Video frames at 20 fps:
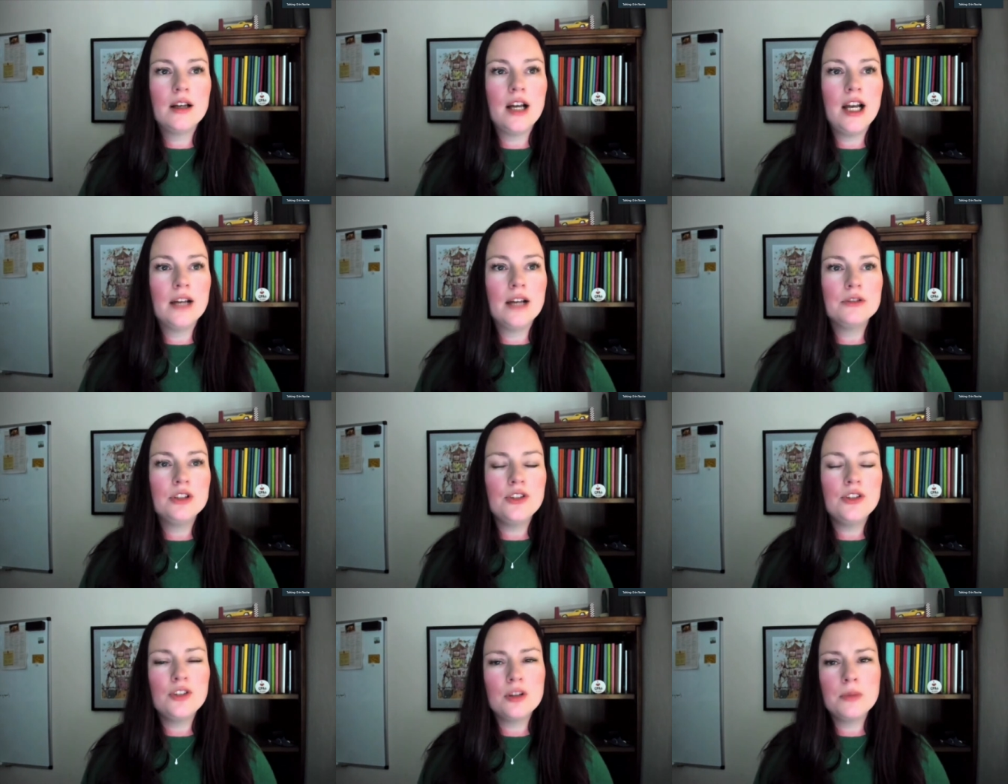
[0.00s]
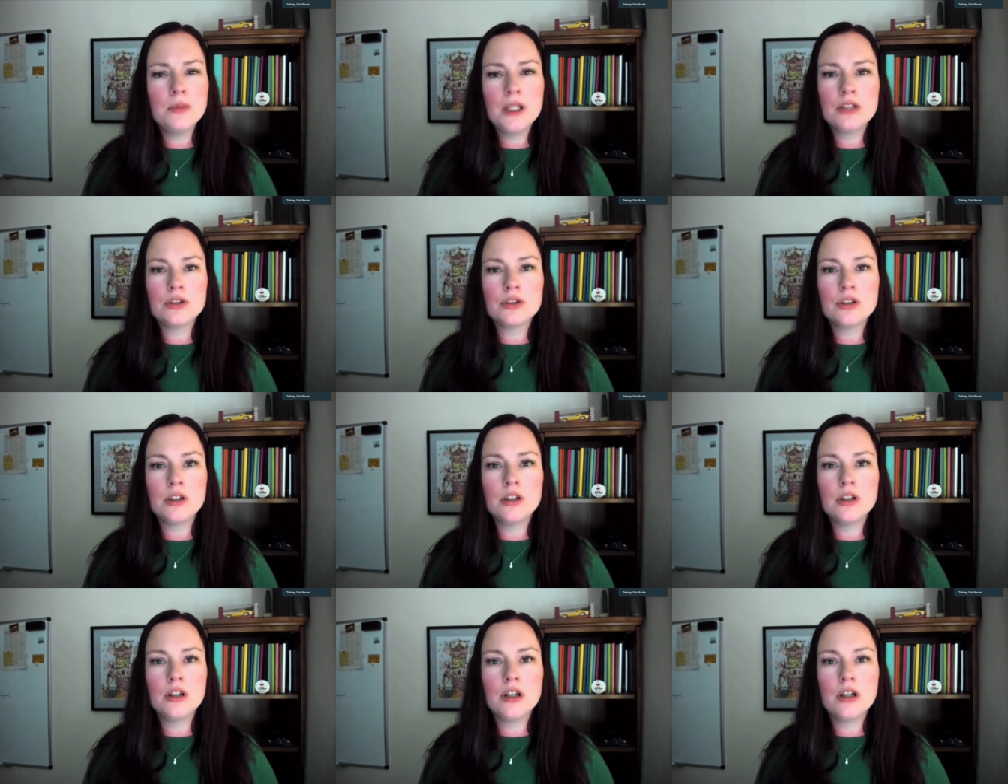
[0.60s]
just to make
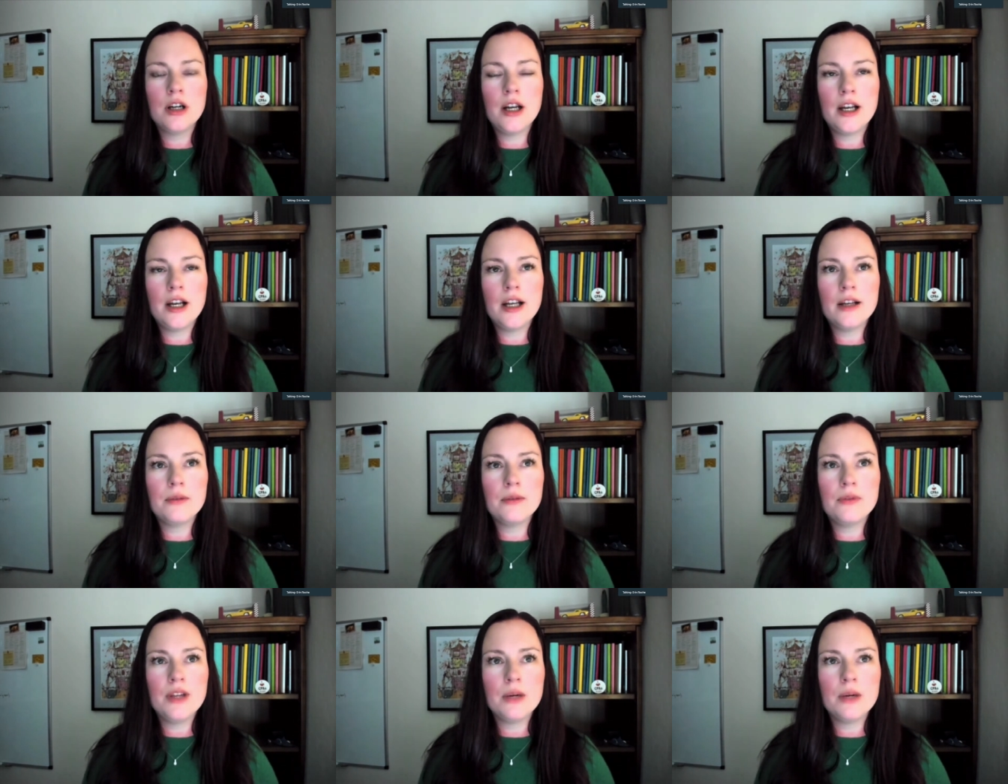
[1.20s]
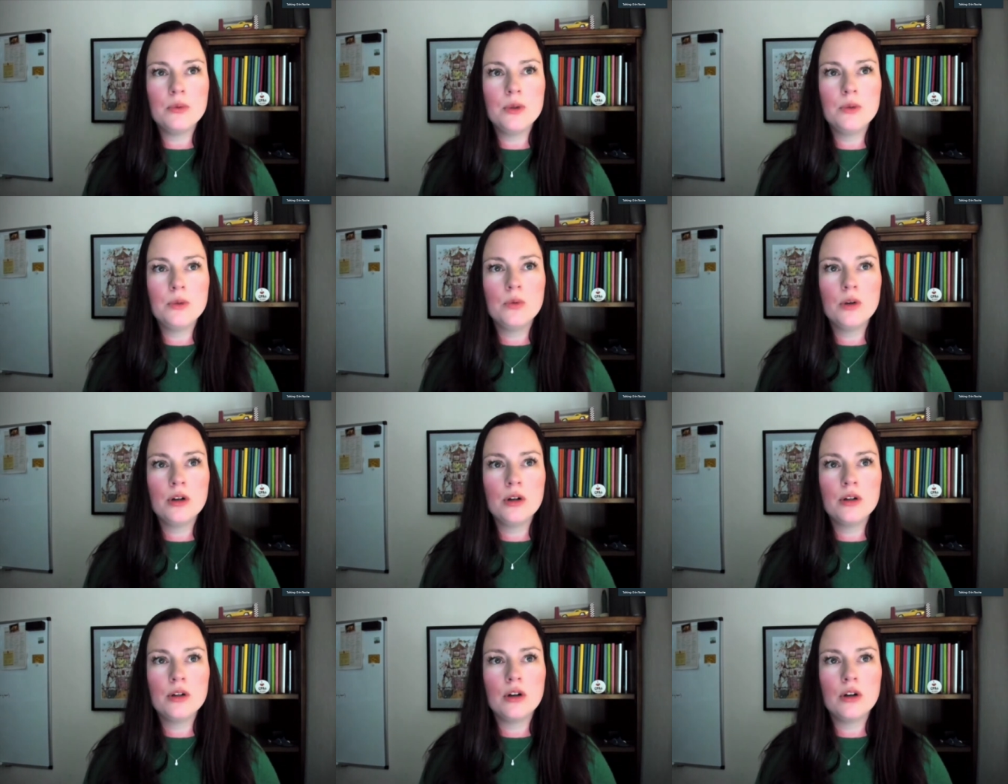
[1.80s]
sure that we weren't